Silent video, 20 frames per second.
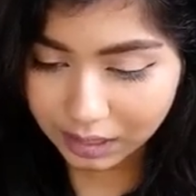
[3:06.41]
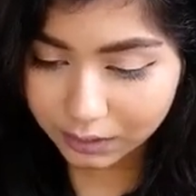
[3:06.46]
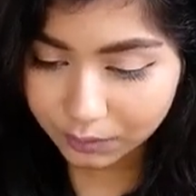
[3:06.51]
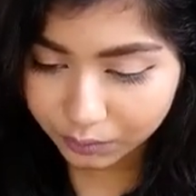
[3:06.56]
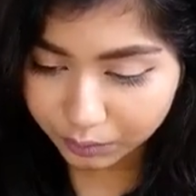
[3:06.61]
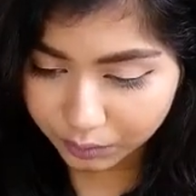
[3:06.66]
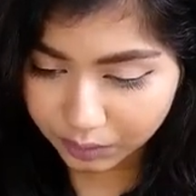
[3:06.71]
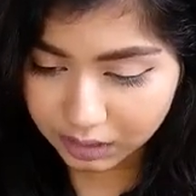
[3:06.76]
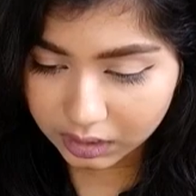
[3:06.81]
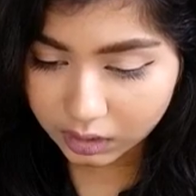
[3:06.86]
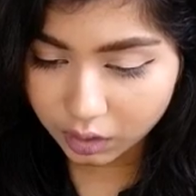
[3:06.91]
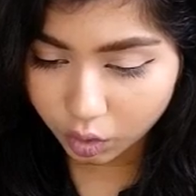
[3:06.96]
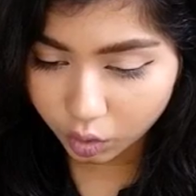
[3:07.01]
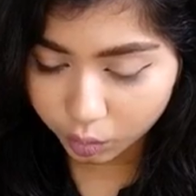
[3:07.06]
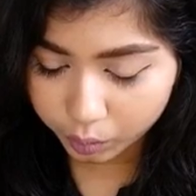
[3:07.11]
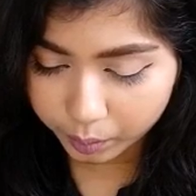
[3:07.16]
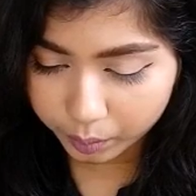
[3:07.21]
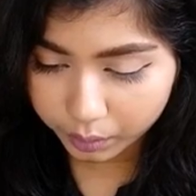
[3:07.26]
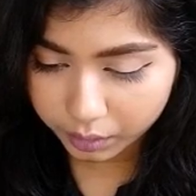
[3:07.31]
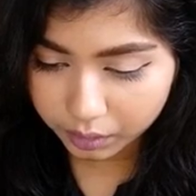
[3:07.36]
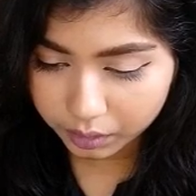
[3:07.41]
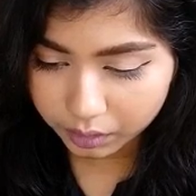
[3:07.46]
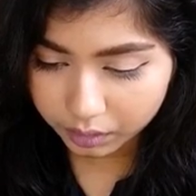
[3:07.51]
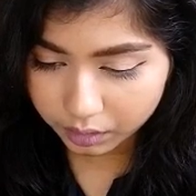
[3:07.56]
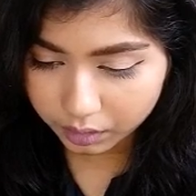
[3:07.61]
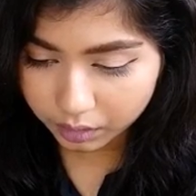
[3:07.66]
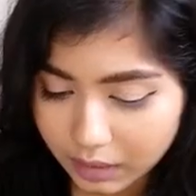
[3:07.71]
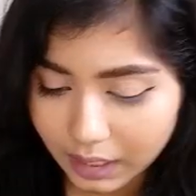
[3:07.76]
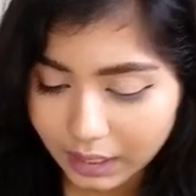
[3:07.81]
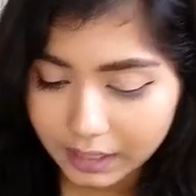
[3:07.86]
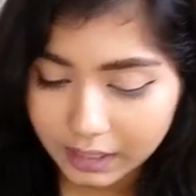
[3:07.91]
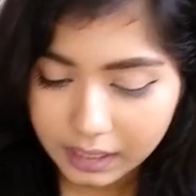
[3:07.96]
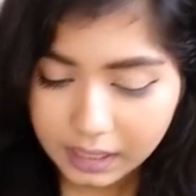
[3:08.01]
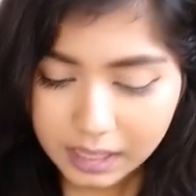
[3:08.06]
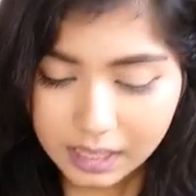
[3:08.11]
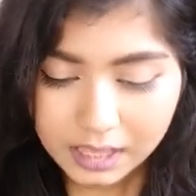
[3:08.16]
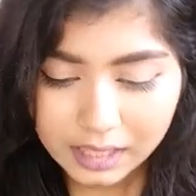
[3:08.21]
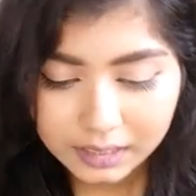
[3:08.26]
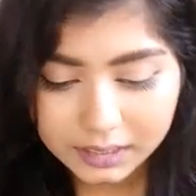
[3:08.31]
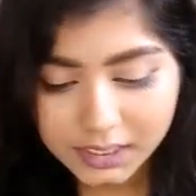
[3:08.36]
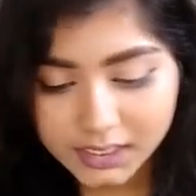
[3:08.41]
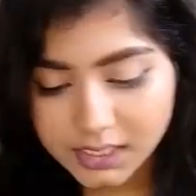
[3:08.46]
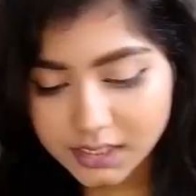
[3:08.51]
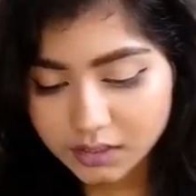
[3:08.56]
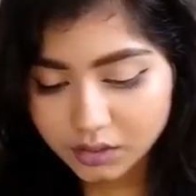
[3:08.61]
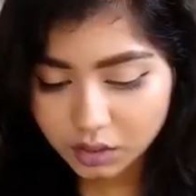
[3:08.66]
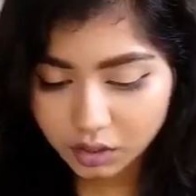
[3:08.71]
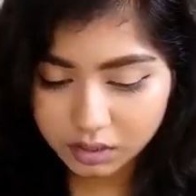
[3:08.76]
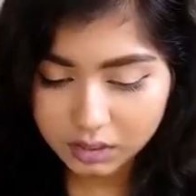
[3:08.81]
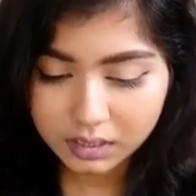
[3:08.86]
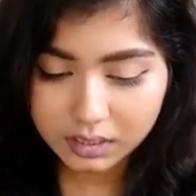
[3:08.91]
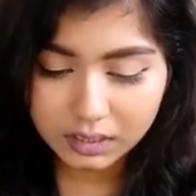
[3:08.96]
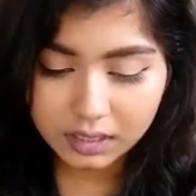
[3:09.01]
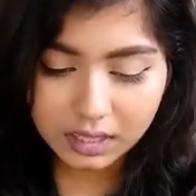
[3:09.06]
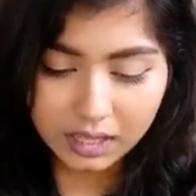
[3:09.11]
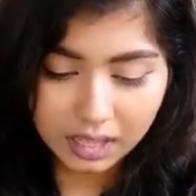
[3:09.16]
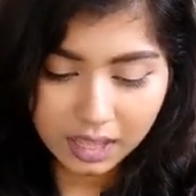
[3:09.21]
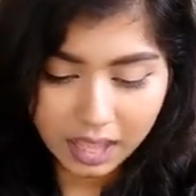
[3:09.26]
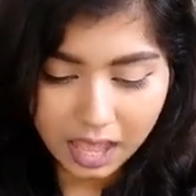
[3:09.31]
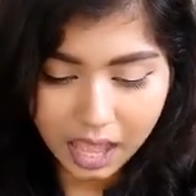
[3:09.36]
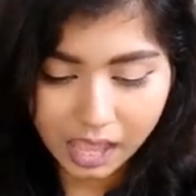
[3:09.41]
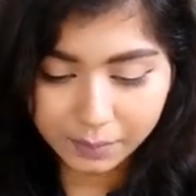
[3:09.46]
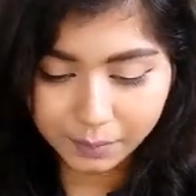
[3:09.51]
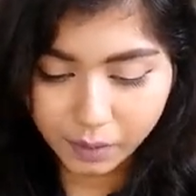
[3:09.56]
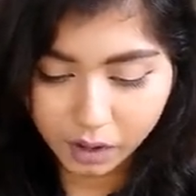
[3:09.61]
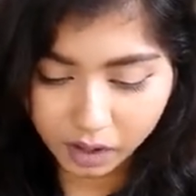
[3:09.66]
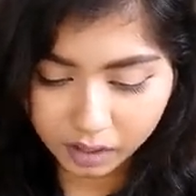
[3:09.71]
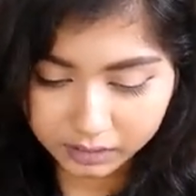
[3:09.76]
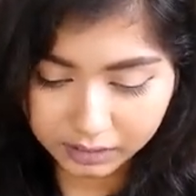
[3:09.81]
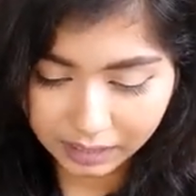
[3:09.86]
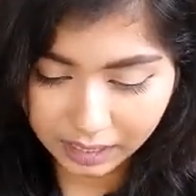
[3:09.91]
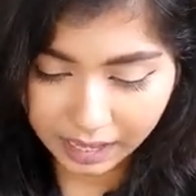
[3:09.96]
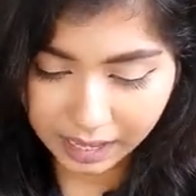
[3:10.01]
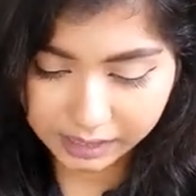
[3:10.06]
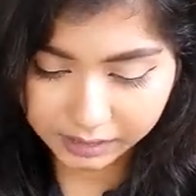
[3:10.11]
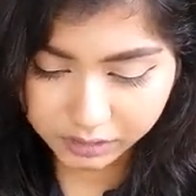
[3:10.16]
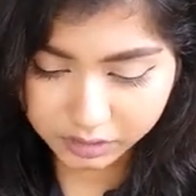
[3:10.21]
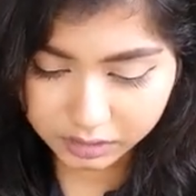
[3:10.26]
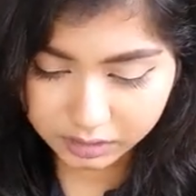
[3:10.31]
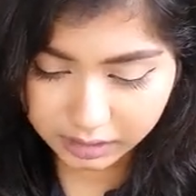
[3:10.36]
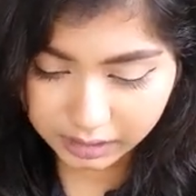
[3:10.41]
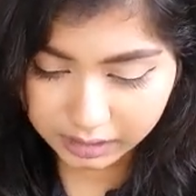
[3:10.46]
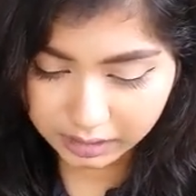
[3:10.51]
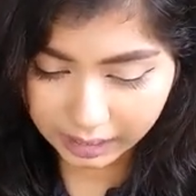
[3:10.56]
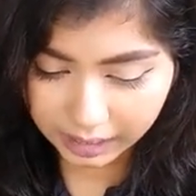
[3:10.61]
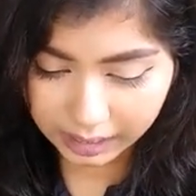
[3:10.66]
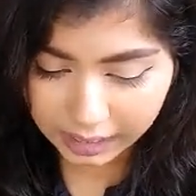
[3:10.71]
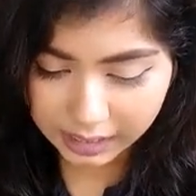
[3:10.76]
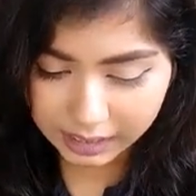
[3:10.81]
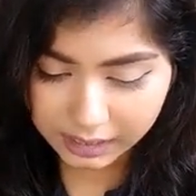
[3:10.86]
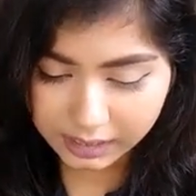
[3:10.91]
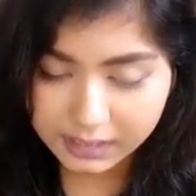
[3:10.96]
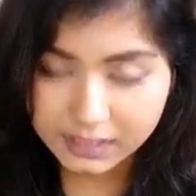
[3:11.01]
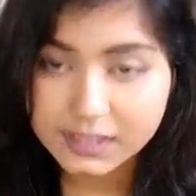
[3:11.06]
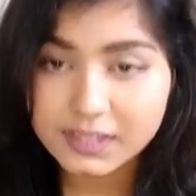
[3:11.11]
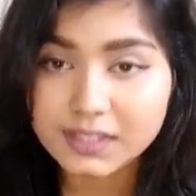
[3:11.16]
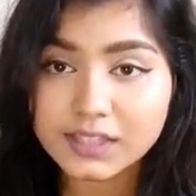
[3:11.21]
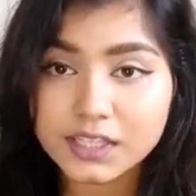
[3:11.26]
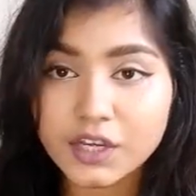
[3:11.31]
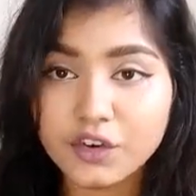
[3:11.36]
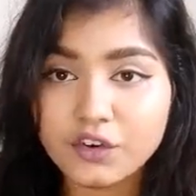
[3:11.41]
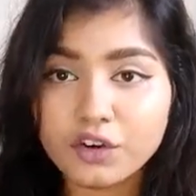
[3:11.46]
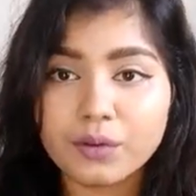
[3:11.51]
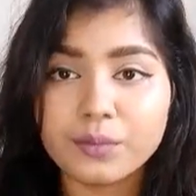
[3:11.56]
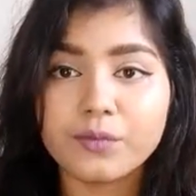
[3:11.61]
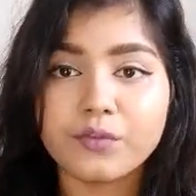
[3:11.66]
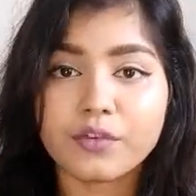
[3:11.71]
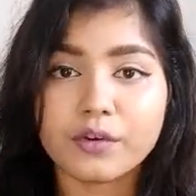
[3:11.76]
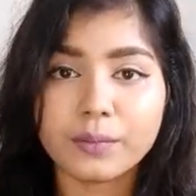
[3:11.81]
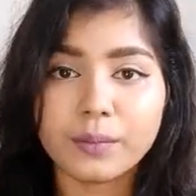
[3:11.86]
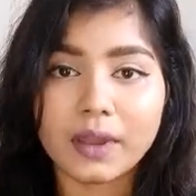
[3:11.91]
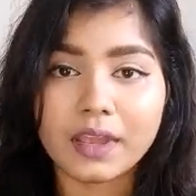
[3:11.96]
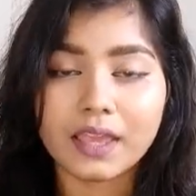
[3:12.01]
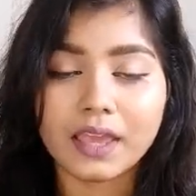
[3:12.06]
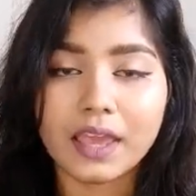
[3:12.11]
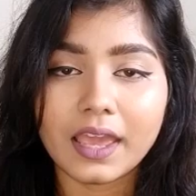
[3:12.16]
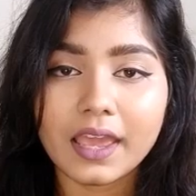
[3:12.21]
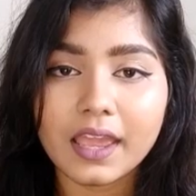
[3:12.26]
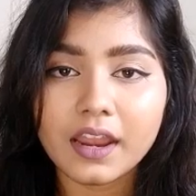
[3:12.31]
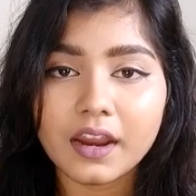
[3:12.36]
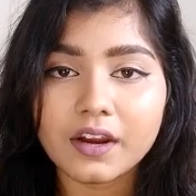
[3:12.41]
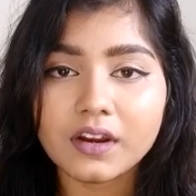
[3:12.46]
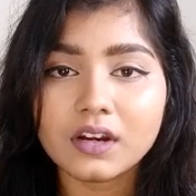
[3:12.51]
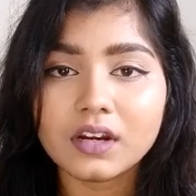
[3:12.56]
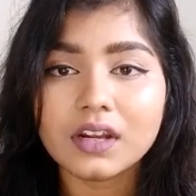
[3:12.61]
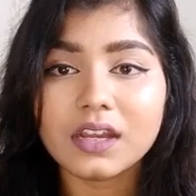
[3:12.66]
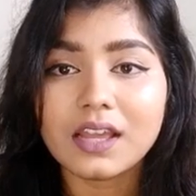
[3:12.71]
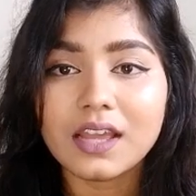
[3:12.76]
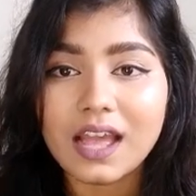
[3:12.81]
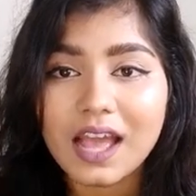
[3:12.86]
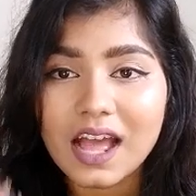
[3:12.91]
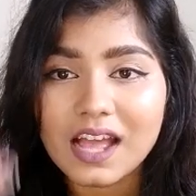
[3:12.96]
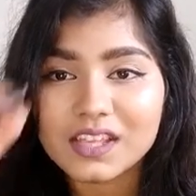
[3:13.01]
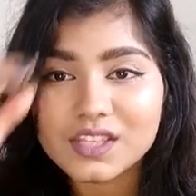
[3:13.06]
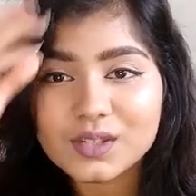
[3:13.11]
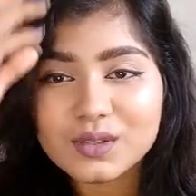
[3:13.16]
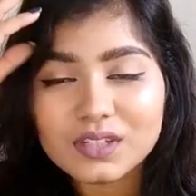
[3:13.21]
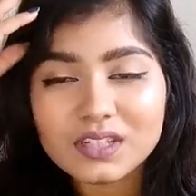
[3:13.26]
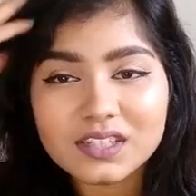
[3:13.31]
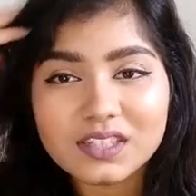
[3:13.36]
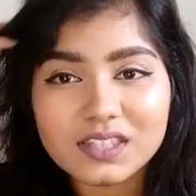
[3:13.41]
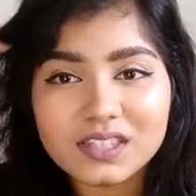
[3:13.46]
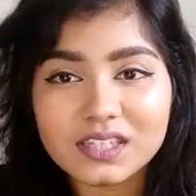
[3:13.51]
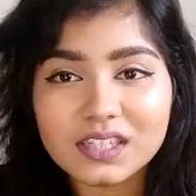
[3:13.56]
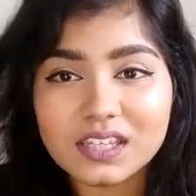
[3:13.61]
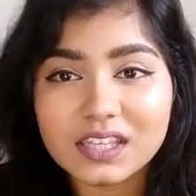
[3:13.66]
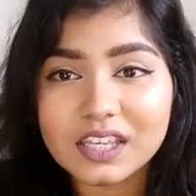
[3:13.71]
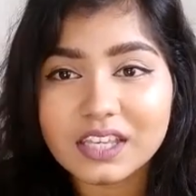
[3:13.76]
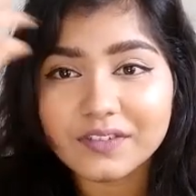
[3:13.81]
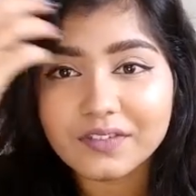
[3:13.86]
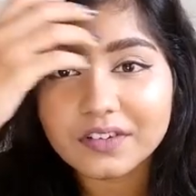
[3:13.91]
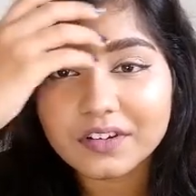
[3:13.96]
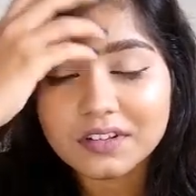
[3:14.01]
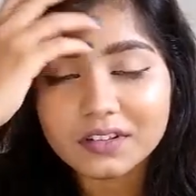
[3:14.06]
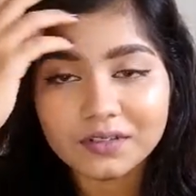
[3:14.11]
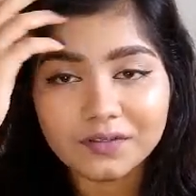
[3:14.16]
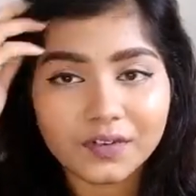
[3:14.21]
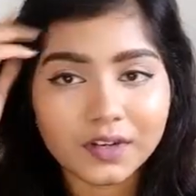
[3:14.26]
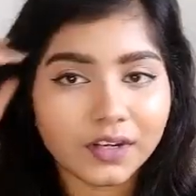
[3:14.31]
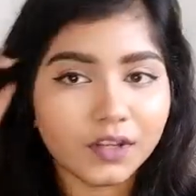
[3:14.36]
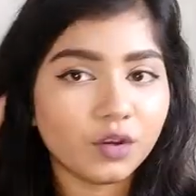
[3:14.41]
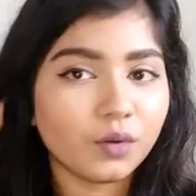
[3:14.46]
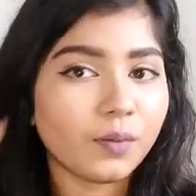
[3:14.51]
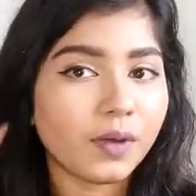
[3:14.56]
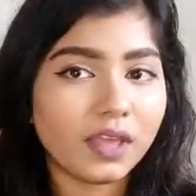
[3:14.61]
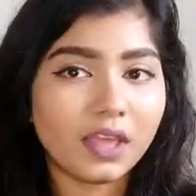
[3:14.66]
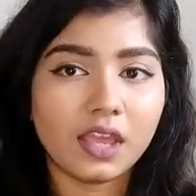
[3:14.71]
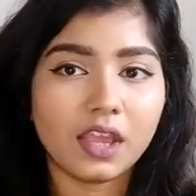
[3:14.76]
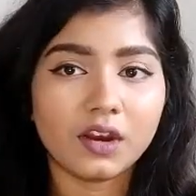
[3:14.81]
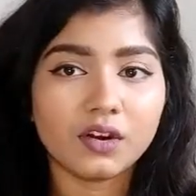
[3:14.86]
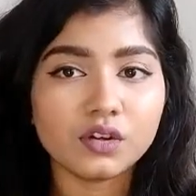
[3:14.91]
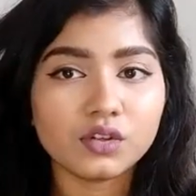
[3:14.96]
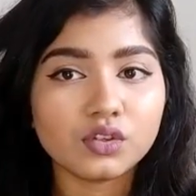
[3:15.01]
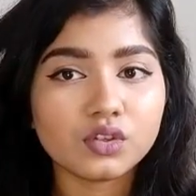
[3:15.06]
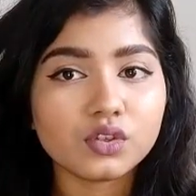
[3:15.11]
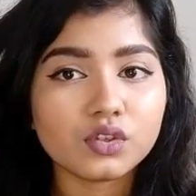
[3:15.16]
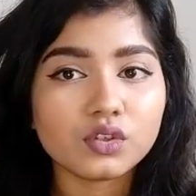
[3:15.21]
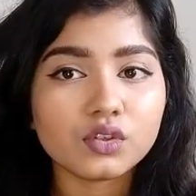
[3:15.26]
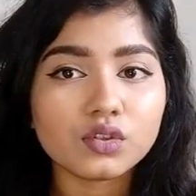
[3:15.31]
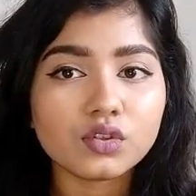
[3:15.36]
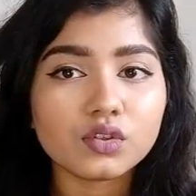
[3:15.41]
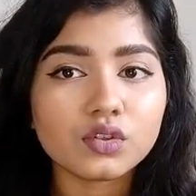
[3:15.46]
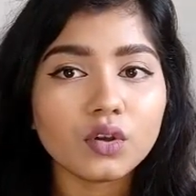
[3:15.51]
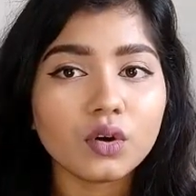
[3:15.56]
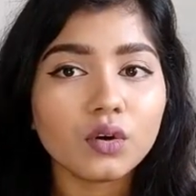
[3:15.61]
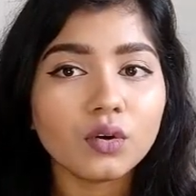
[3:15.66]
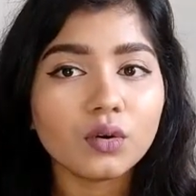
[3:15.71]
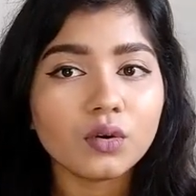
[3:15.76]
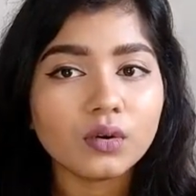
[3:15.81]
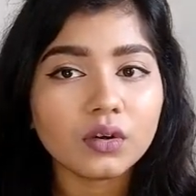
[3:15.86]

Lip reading: I really hope. Okay, this is good. I bought actually a serum for my hair. As you can see, even in the video, my hair is